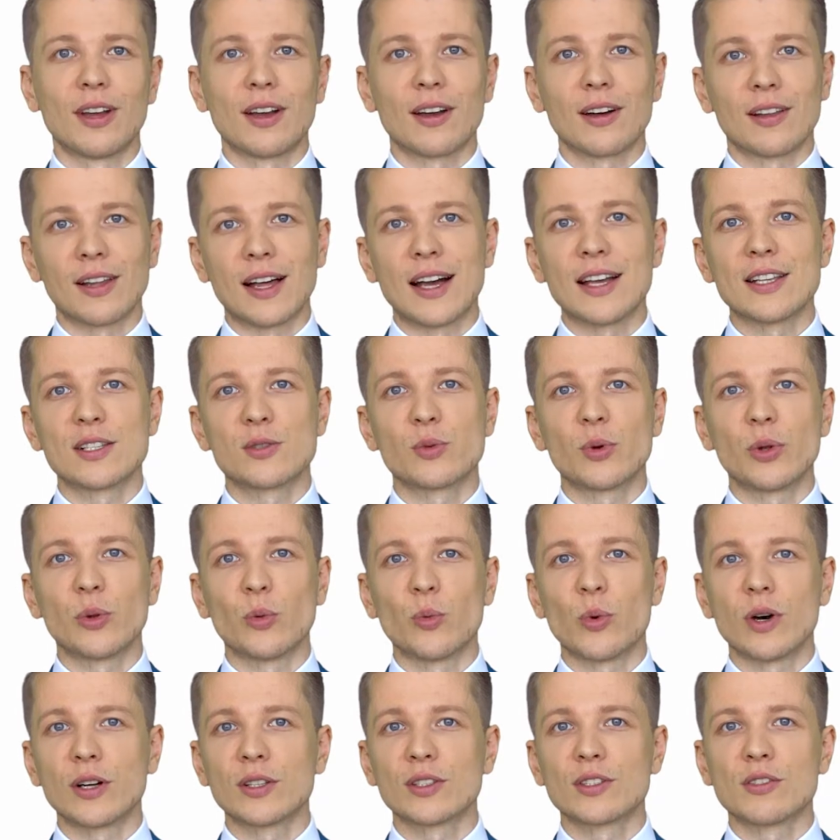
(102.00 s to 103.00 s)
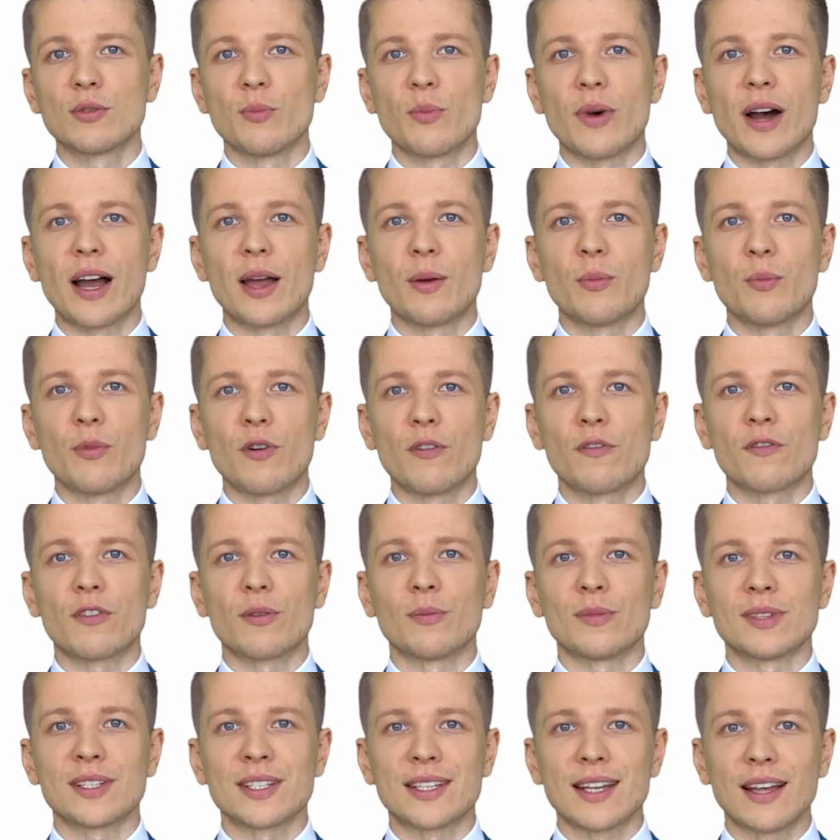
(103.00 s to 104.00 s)
Clients will want to buy more
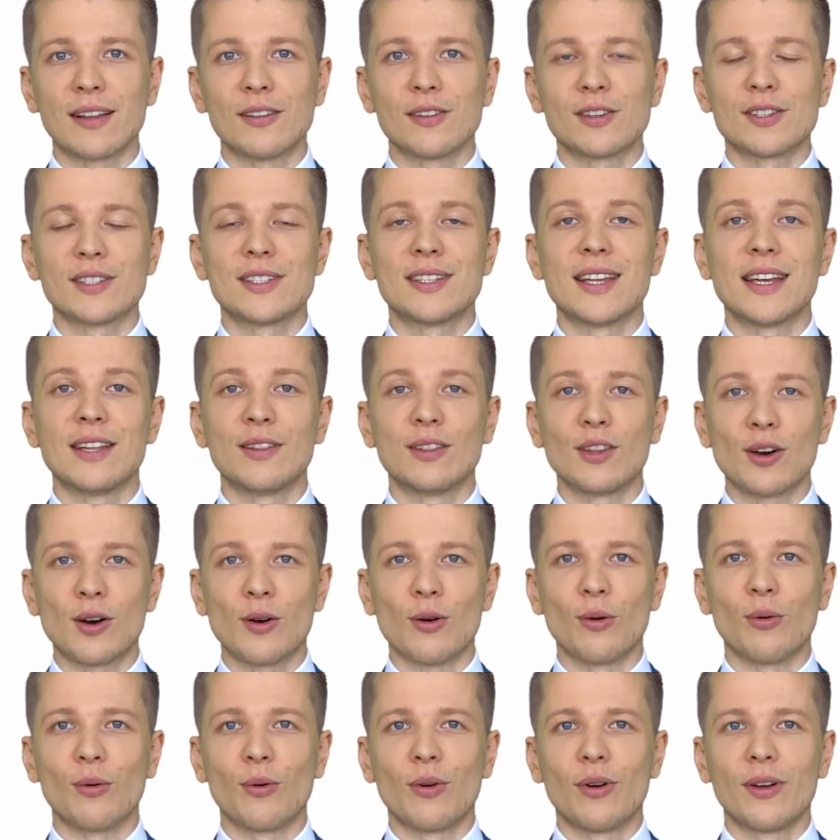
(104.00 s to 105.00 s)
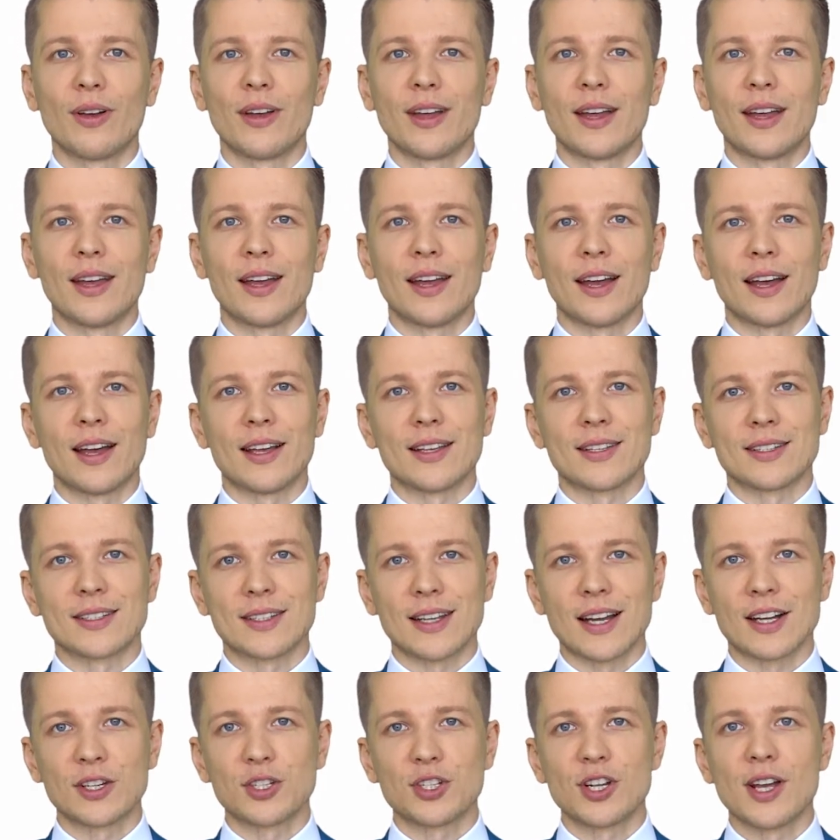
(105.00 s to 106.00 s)
from sellers they know. As
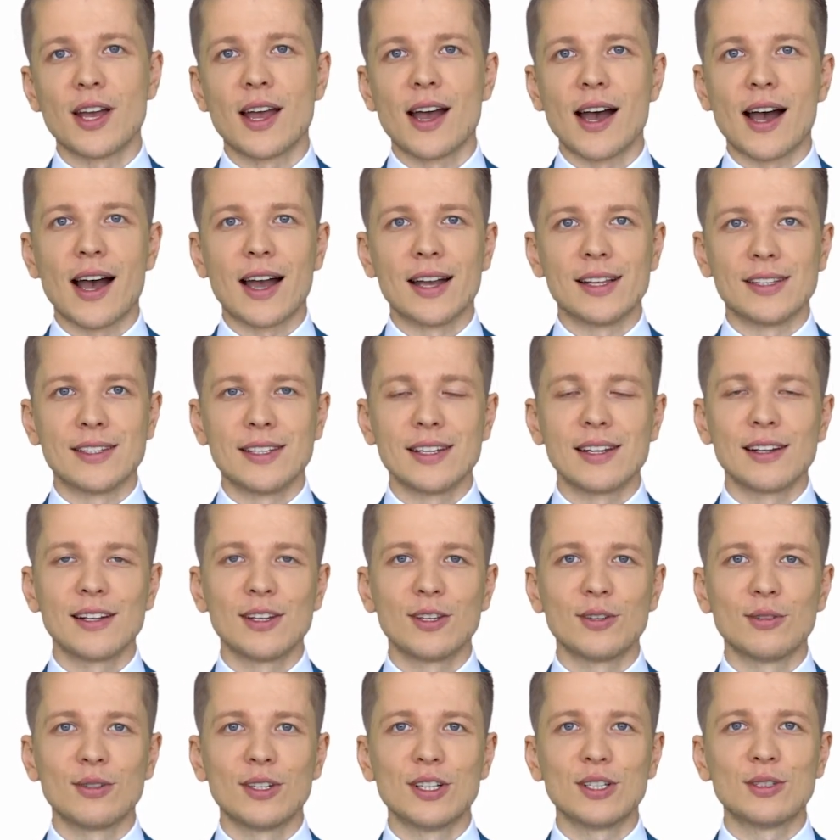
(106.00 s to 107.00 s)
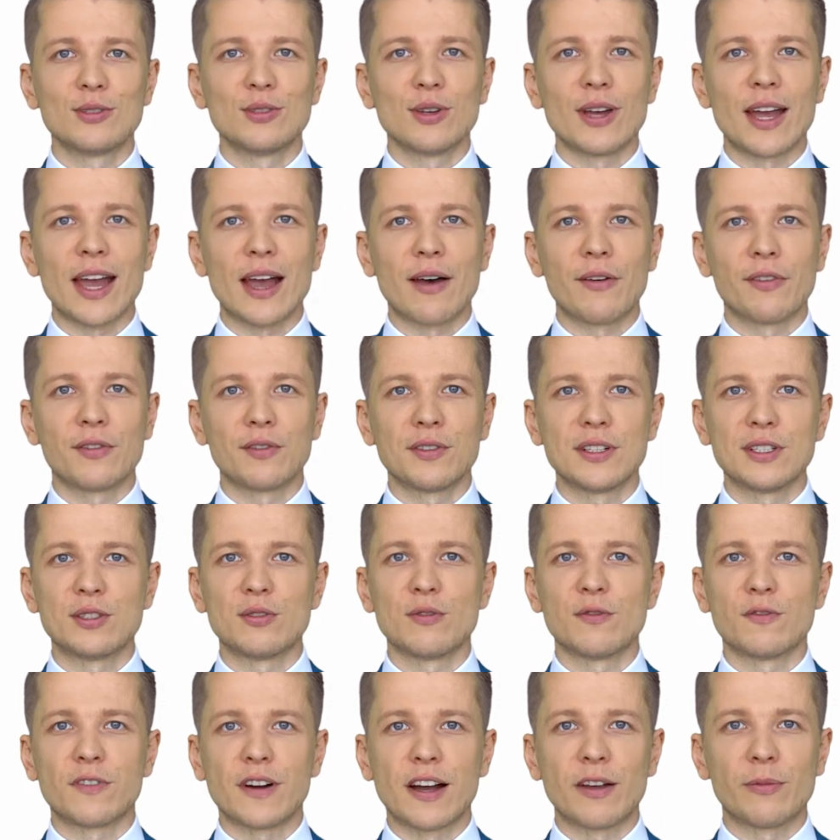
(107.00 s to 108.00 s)
such, ideally you need to have 3
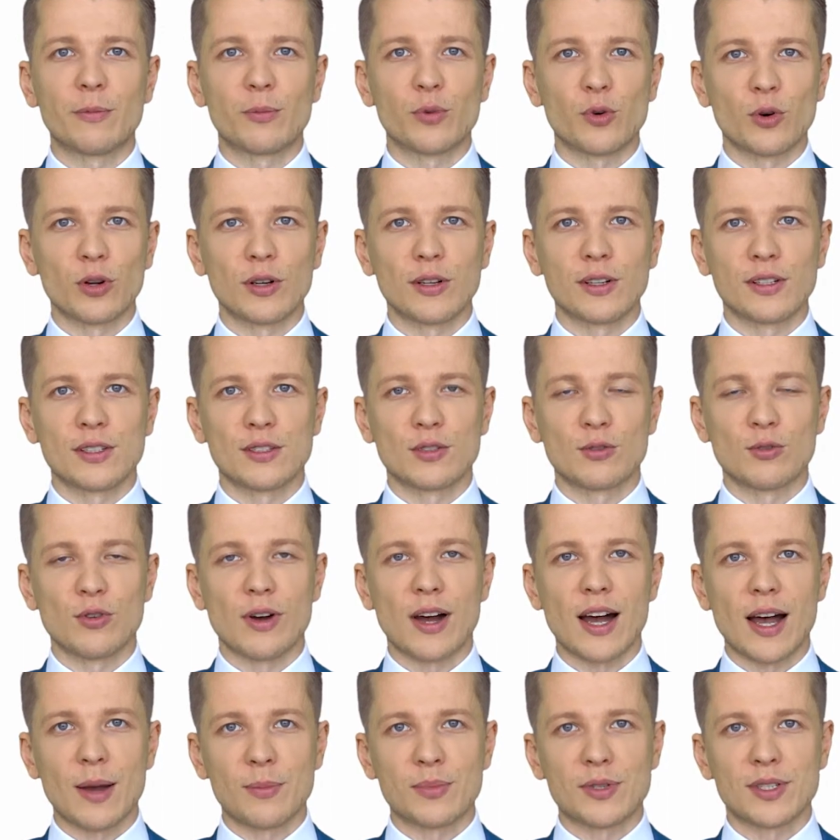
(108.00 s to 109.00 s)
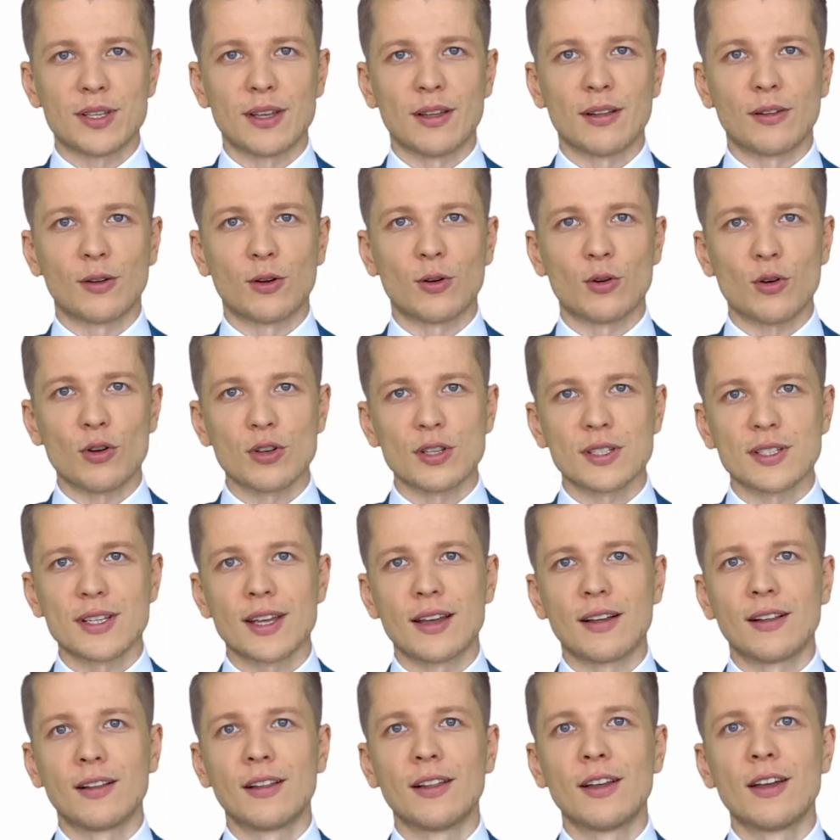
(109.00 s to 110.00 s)
to 5 products to upsell,
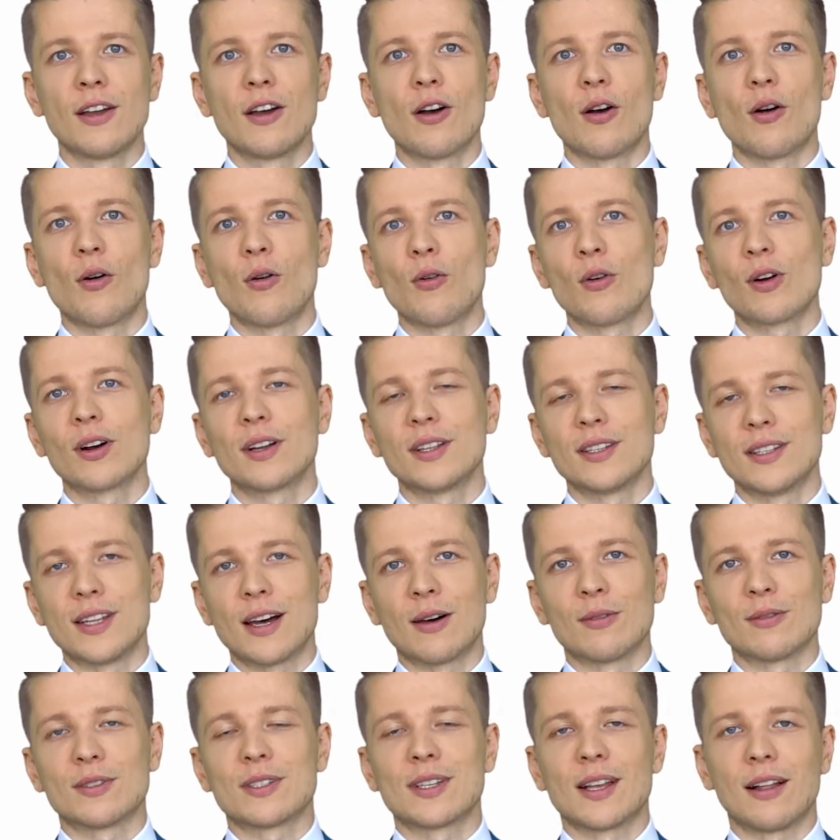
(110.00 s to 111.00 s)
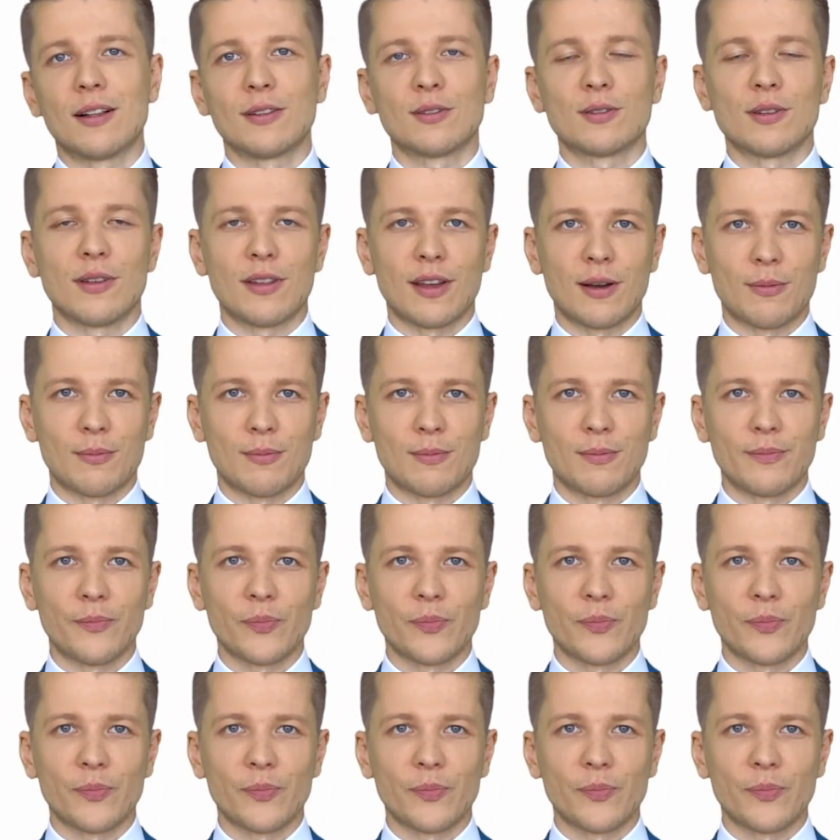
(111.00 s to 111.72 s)
cross-sell or downsell to them.